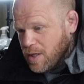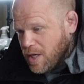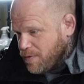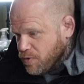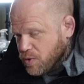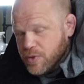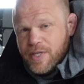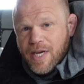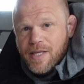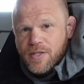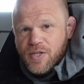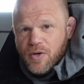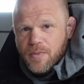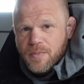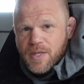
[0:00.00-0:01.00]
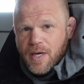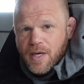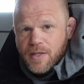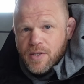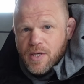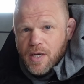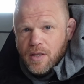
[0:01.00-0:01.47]
if not 10 times
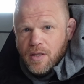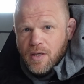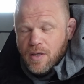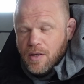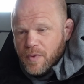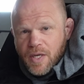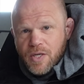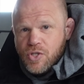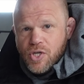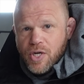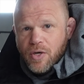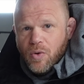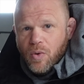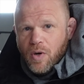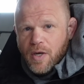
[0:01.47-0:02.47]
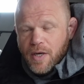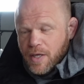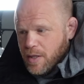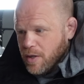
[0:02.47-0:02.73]
out of 10, they're shit quality.